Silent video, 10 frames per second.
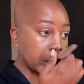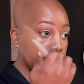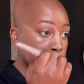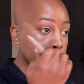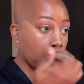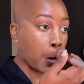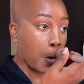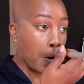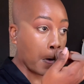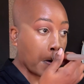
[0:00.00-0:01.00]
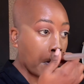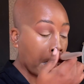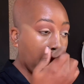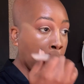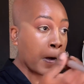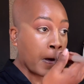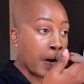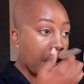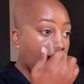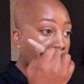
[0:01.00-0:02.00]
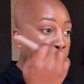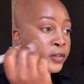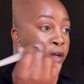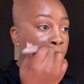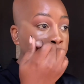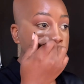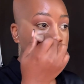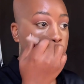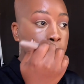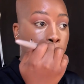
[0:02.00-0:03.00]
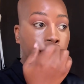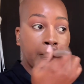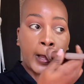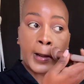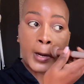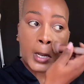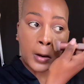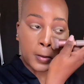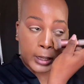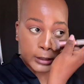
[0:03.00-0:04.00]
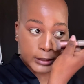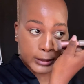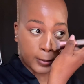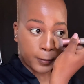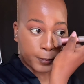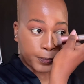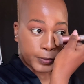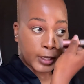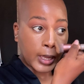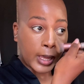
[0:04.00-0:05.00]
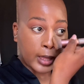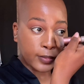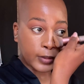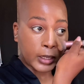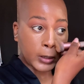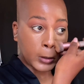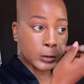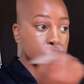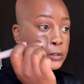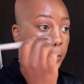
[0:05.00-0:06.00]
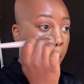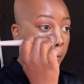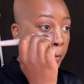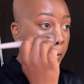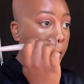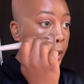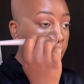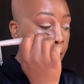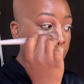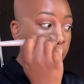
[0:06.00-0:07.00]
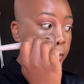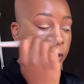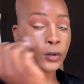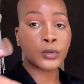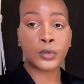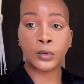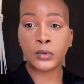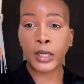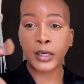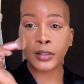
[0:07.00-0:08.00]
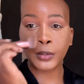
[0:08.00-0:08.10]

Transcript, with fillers: control the algorithm, right? And then also, we all know like